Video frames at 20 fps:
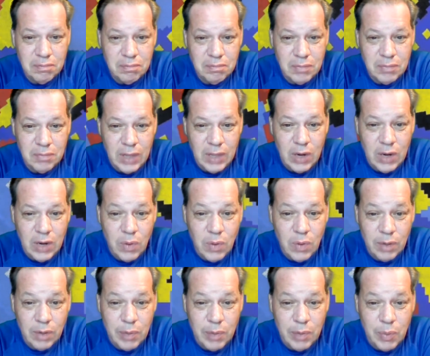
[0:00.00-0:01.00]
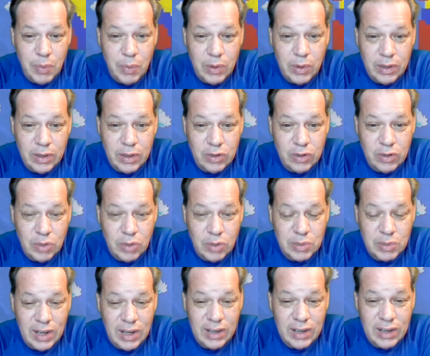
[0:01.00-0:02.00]
they don't want to put up with Trump's
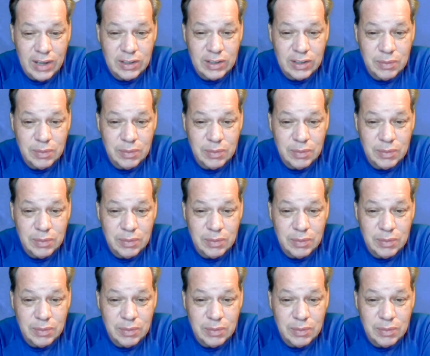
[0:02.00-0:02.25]
lies,